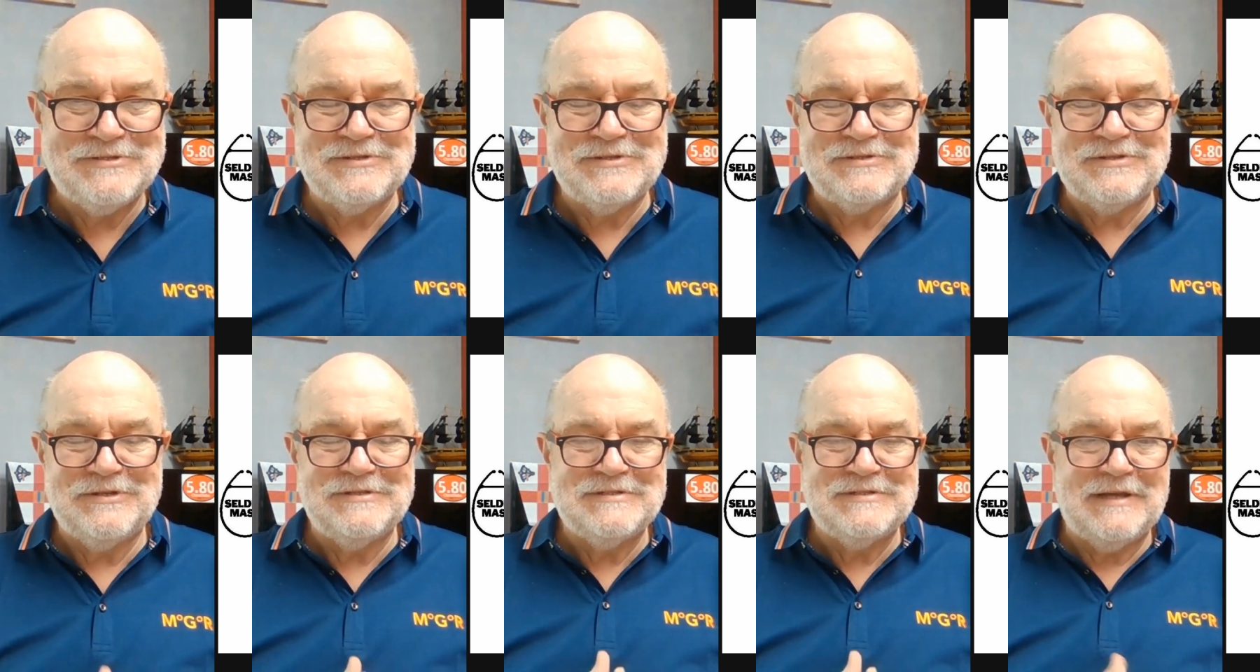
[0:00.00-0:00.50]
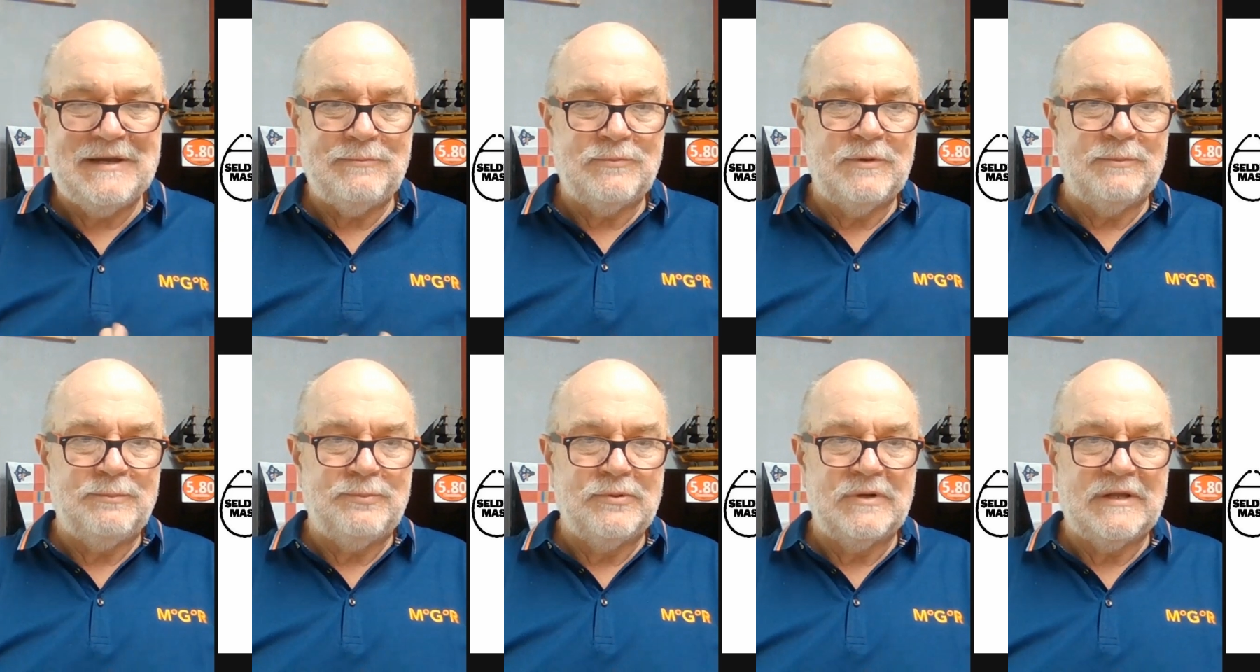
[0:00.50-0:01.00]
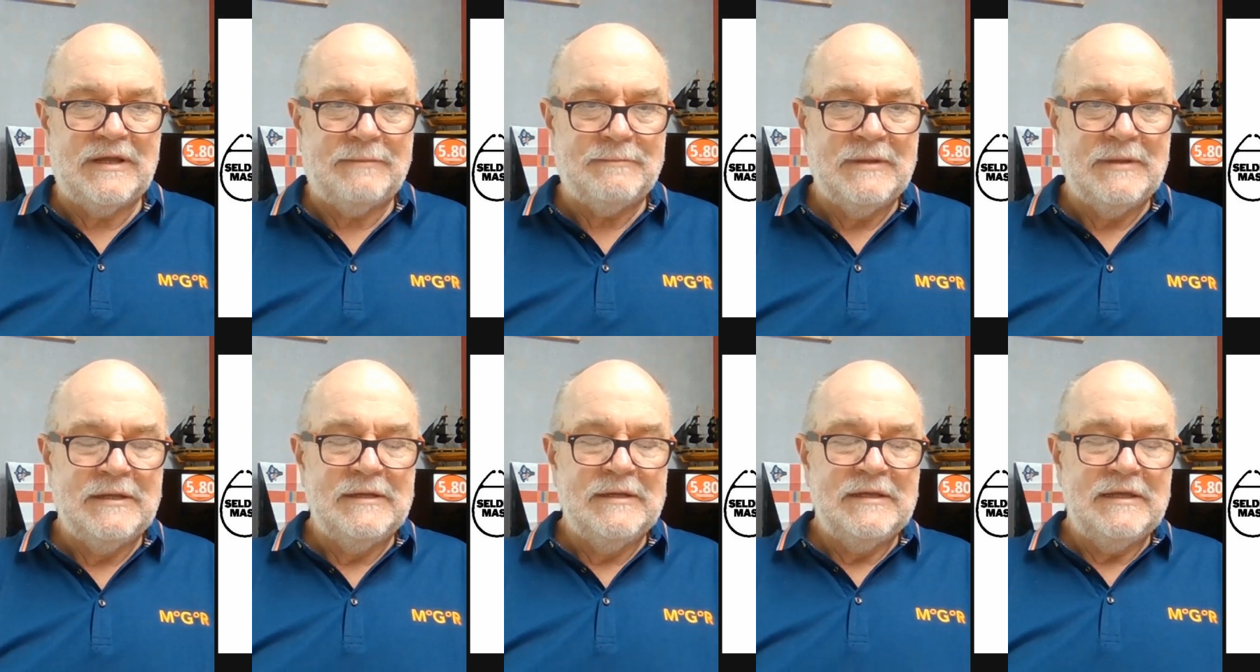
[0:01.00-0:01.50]
As soon as it turns up, we'll put it
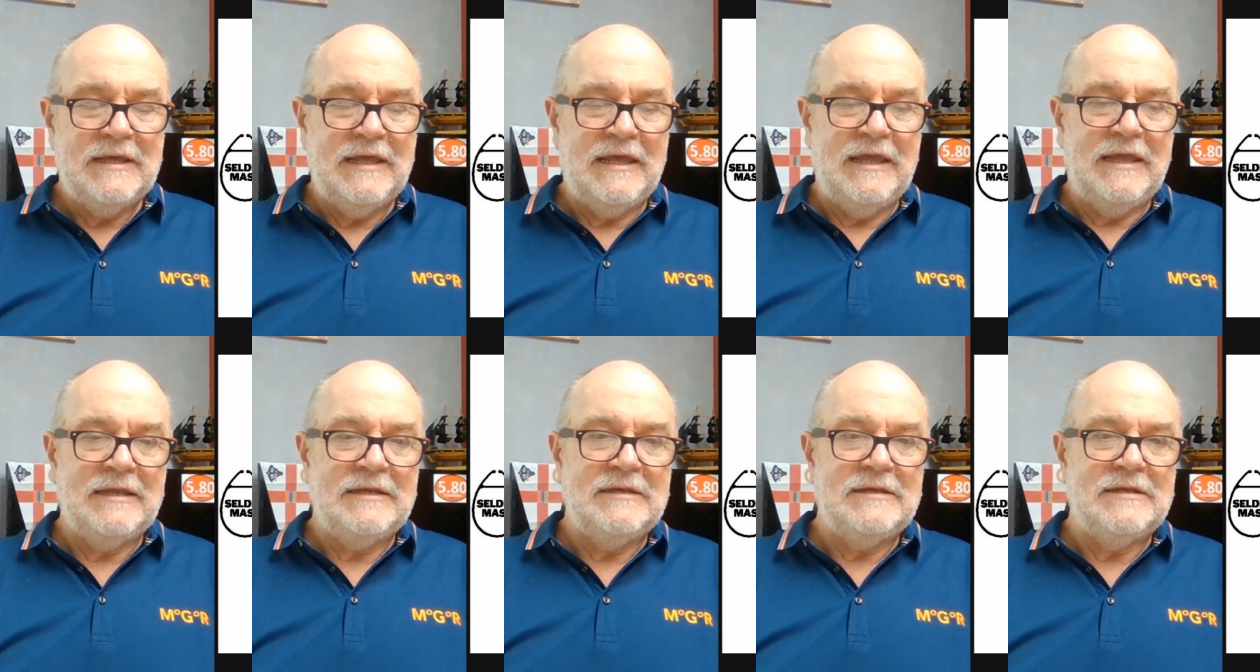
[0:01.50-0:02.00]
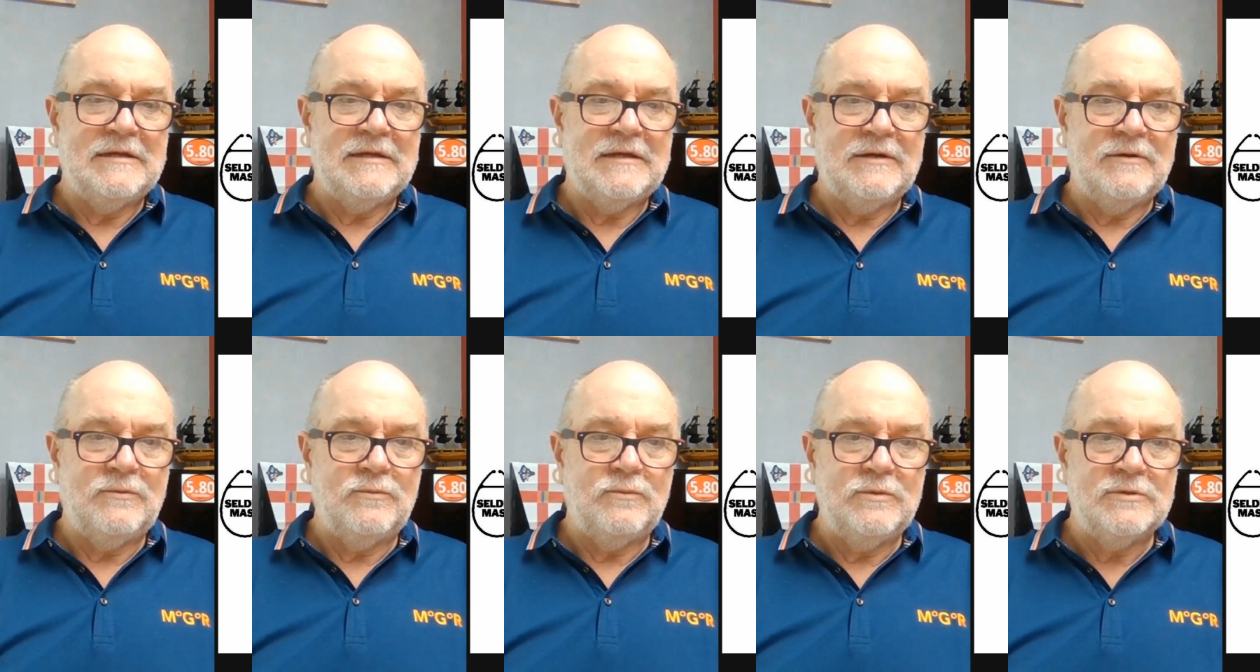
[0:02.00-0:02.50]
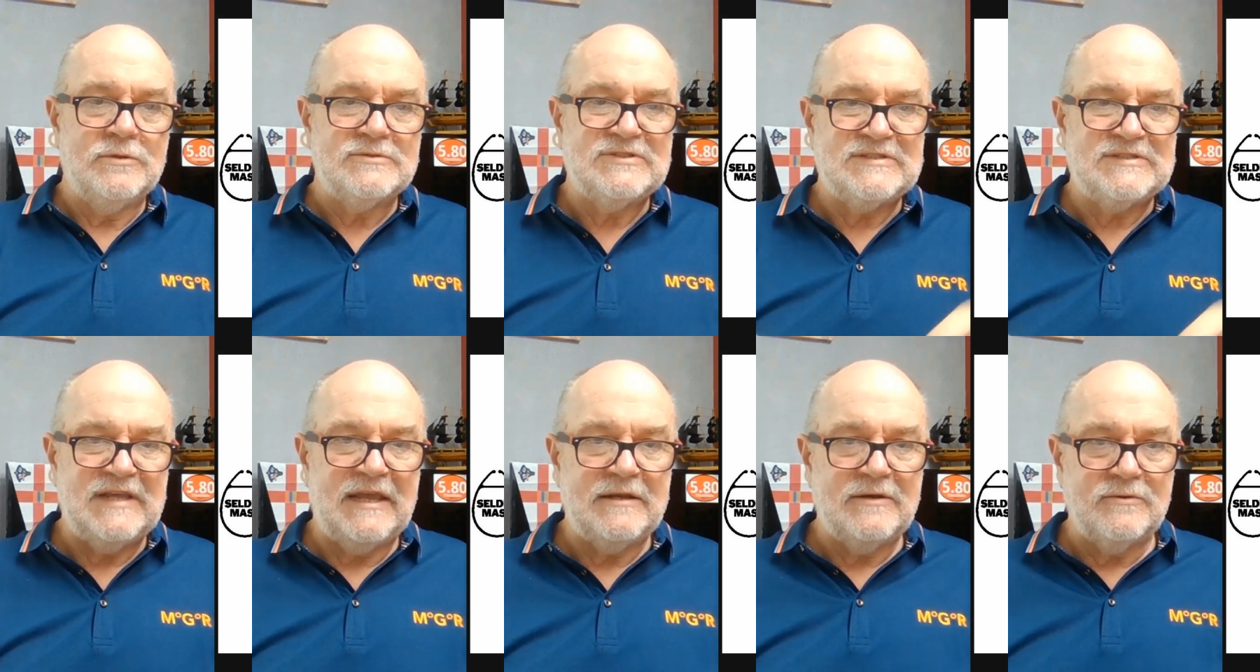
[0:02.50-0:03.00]
up, and we'll
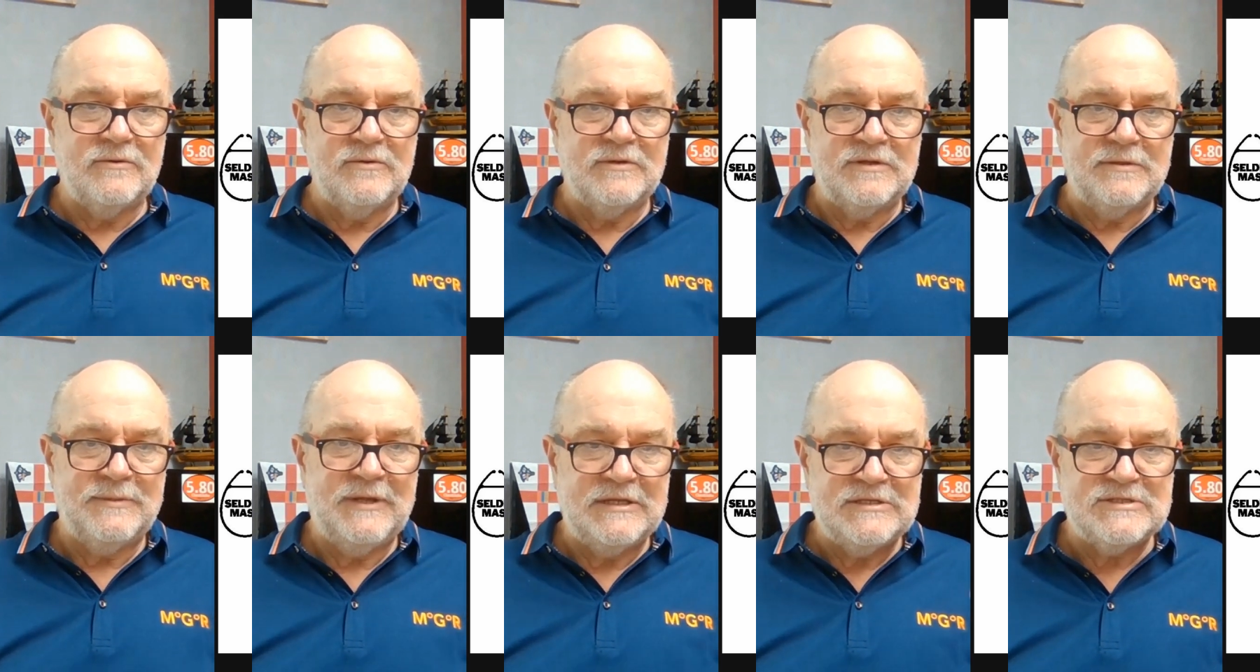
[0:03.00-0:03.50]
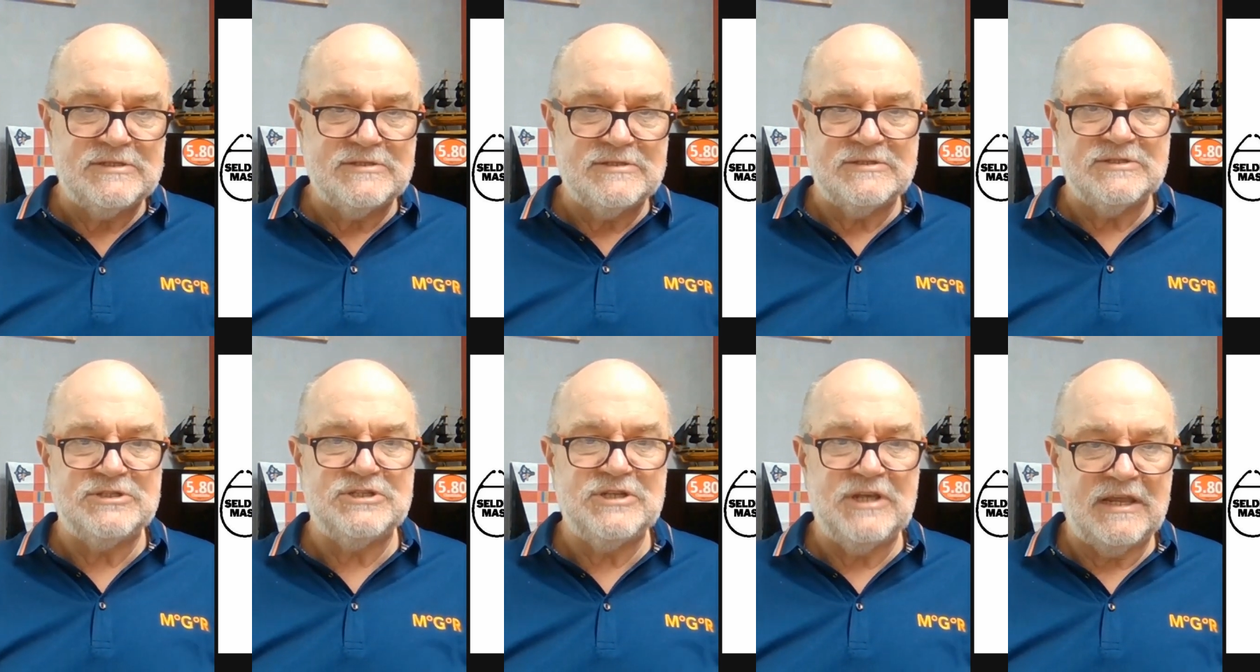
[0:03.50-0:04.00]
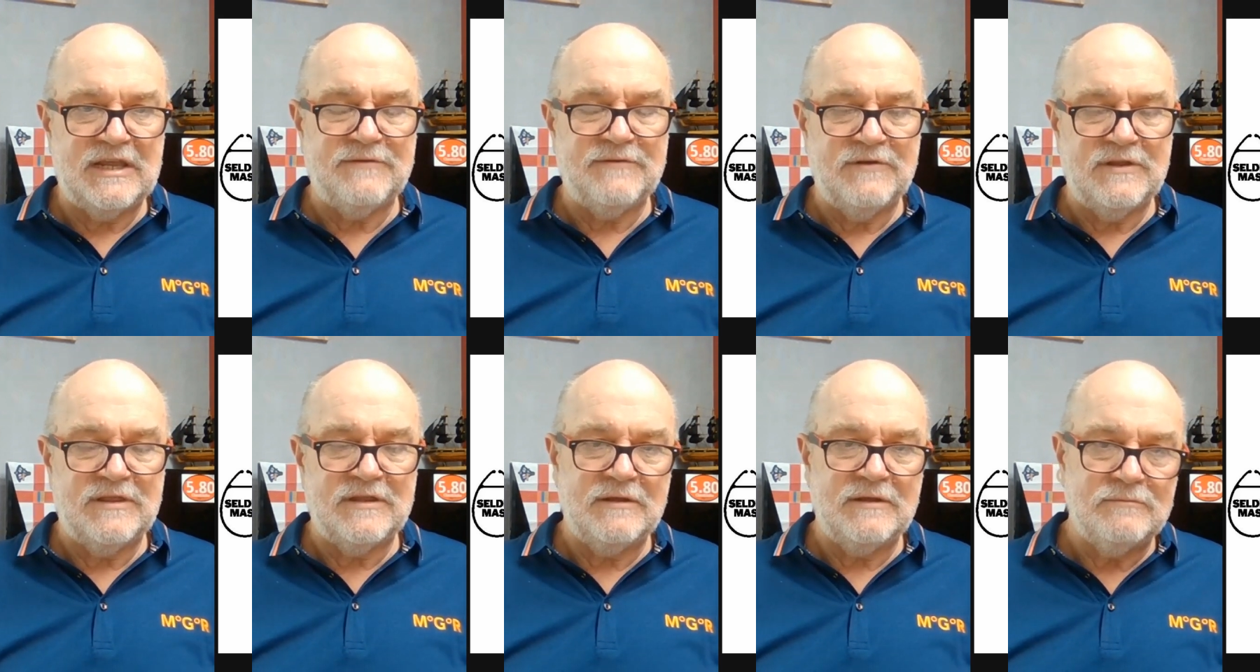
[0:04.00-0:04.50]
set all the dimensions and check
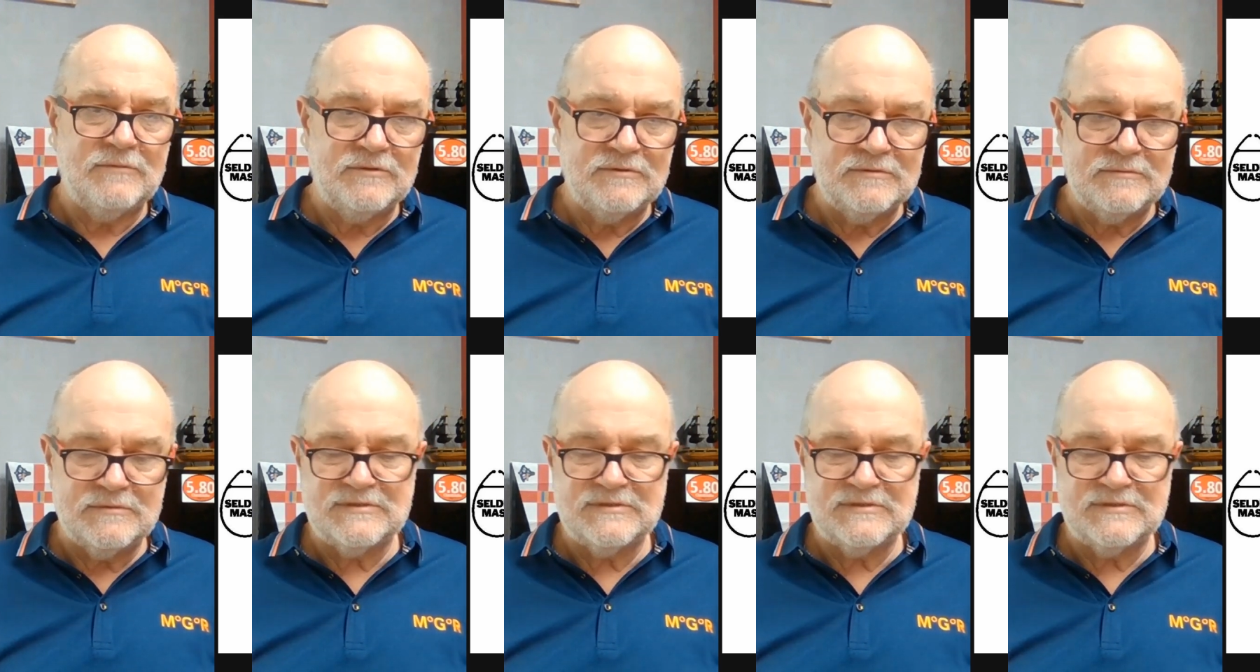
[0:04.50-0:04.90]
everything.